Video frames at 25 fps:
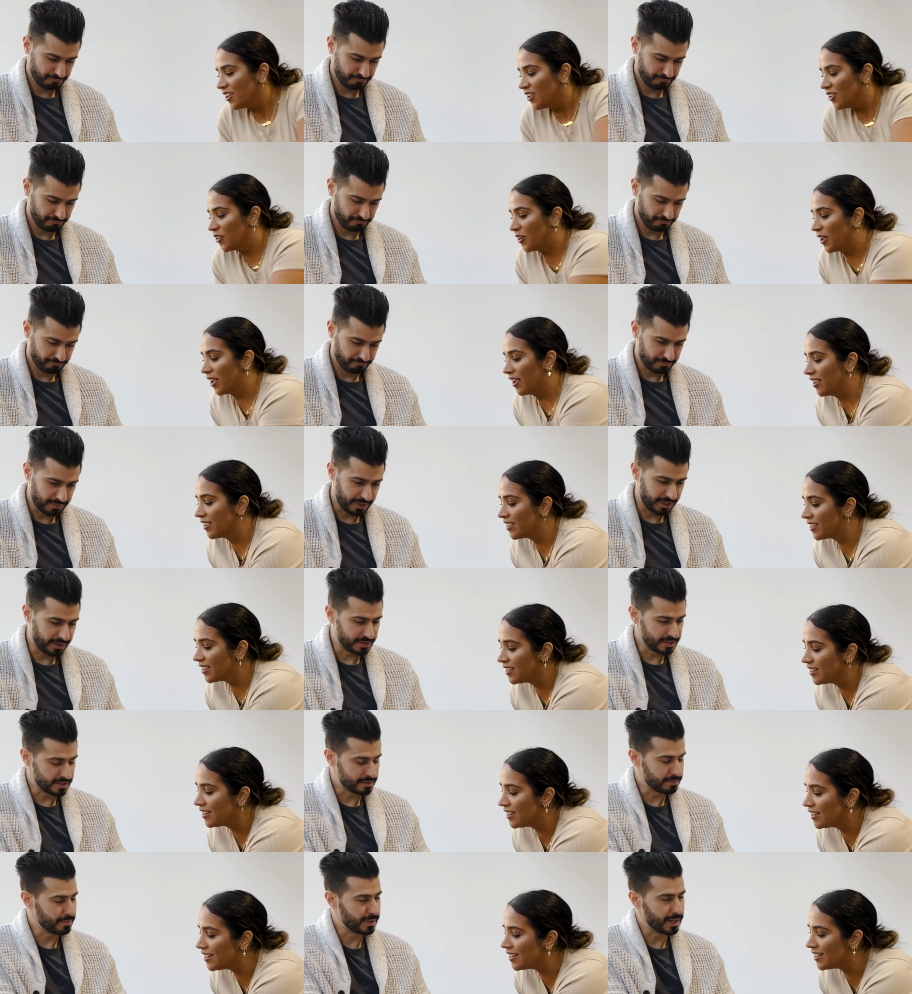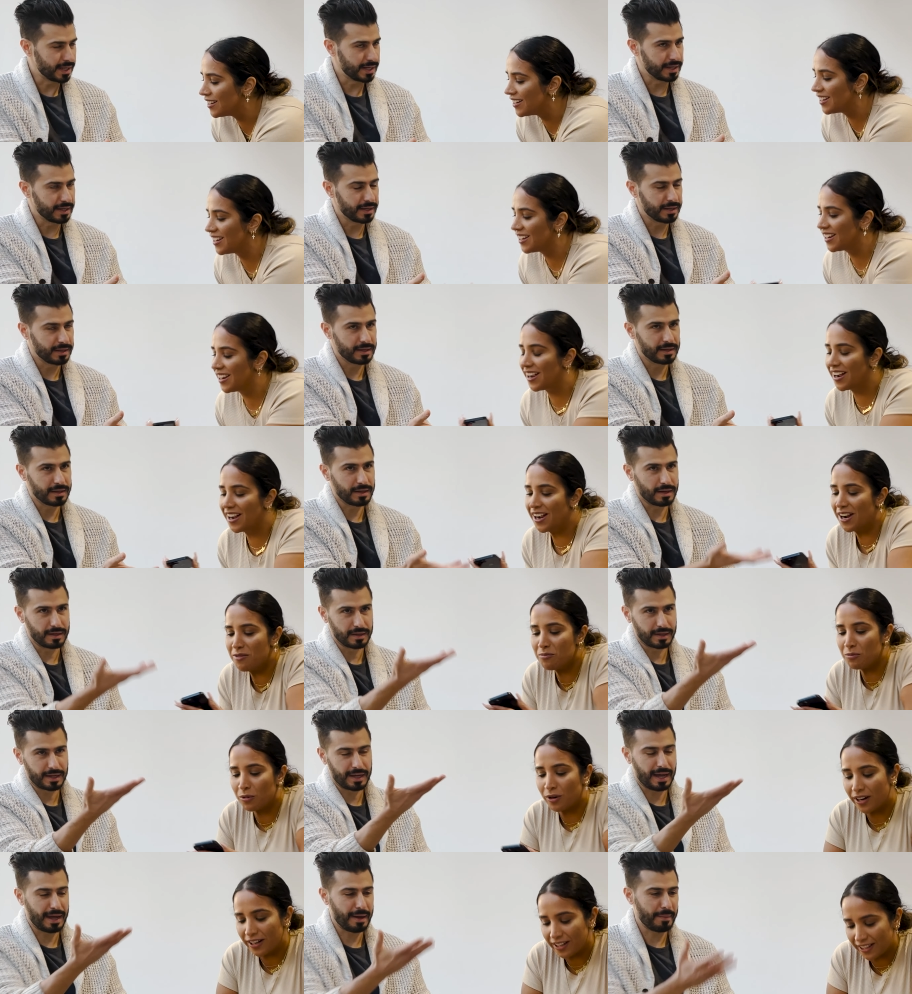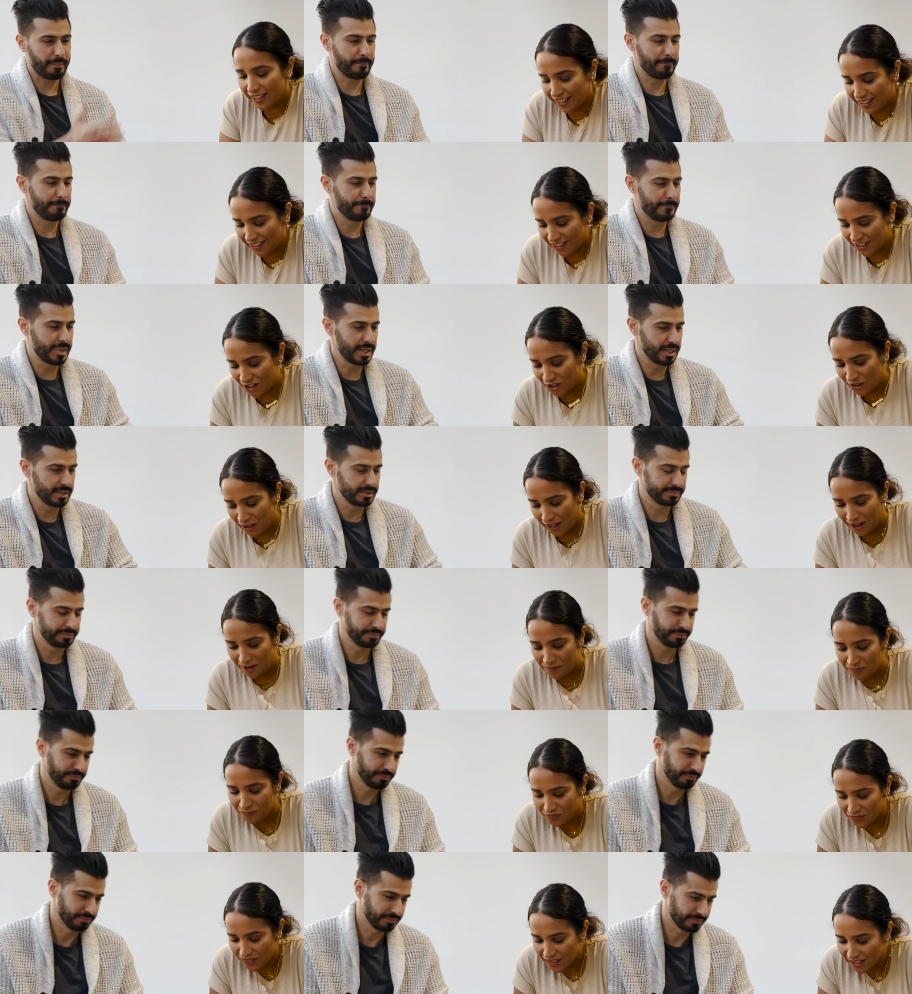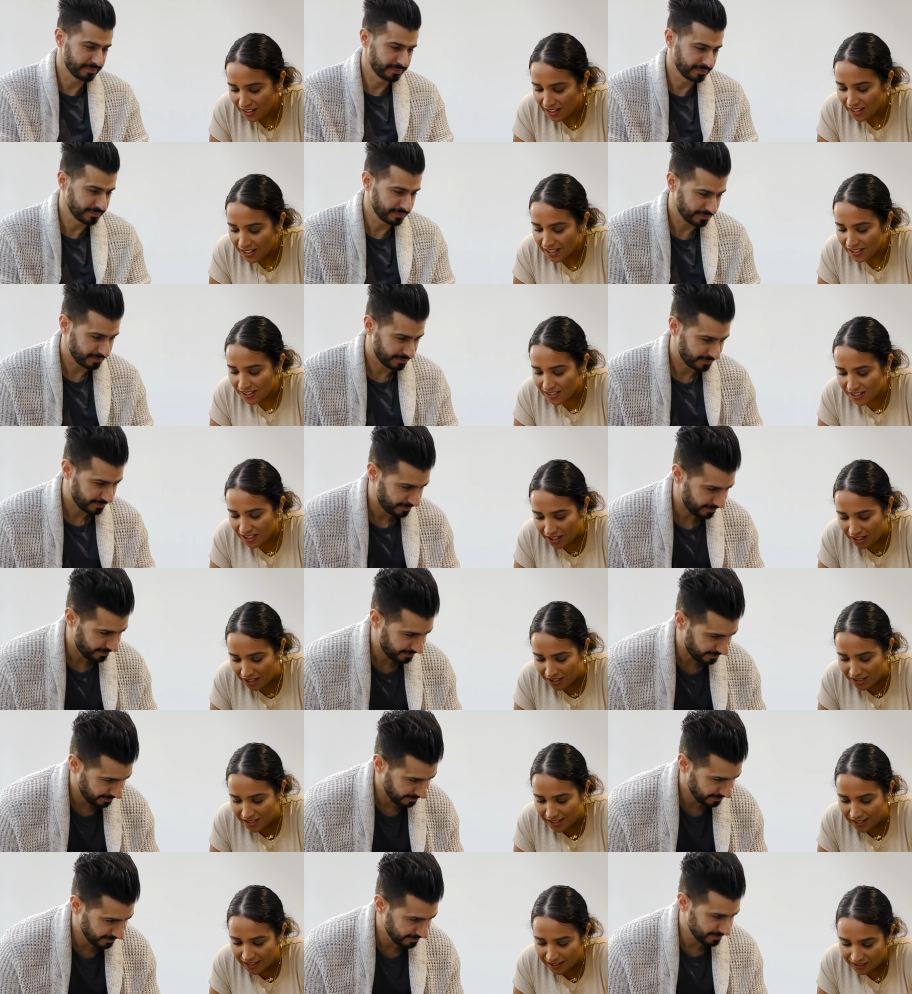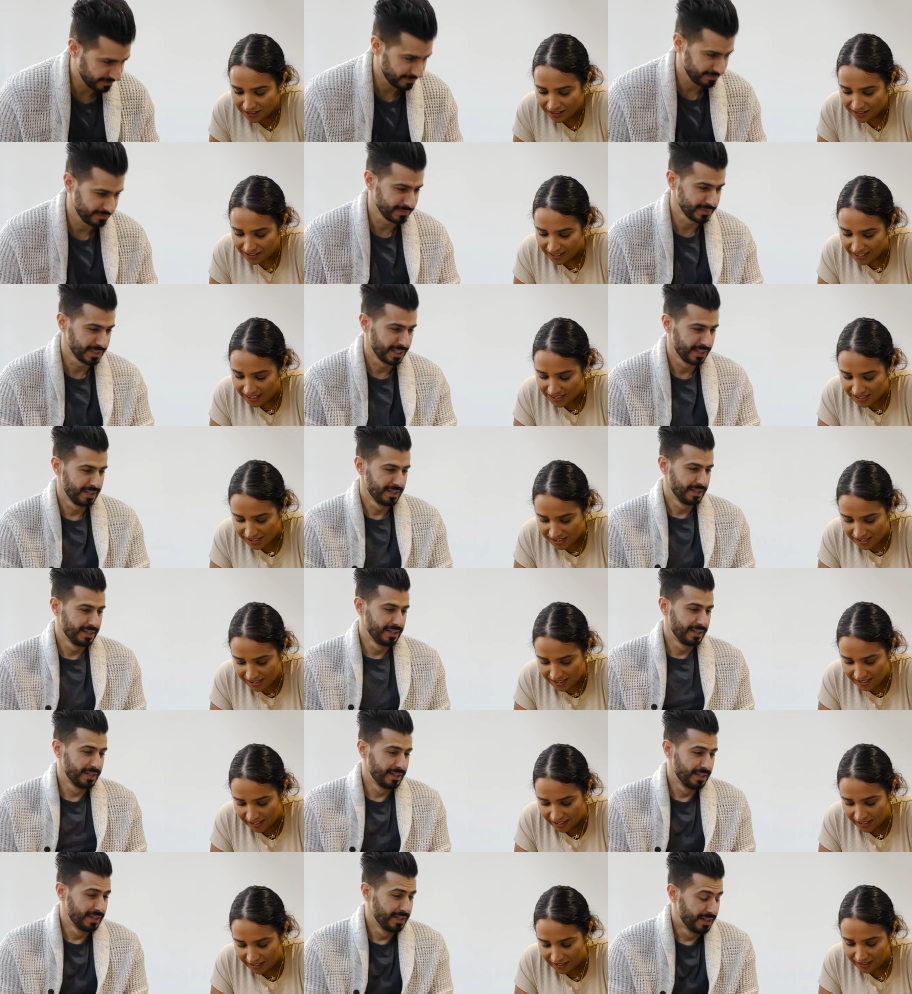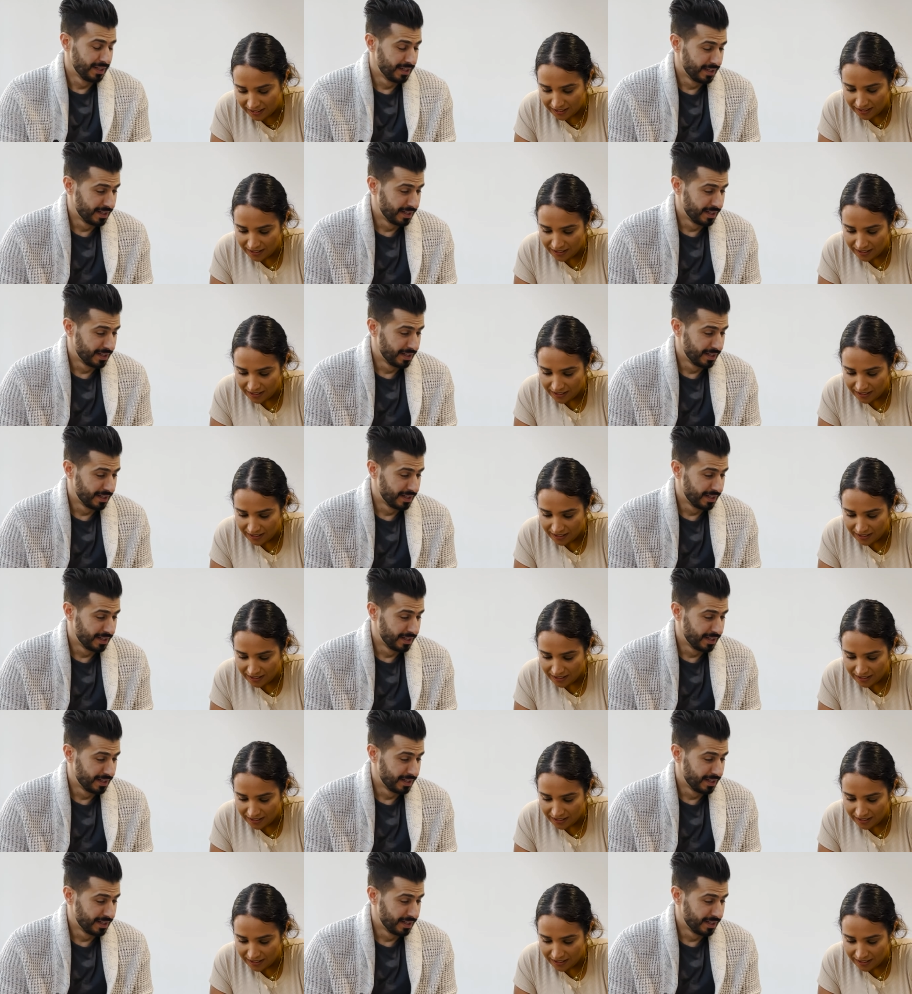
Speaker 1: okay. Here's my. I'm ready, okay. Tade, let's see.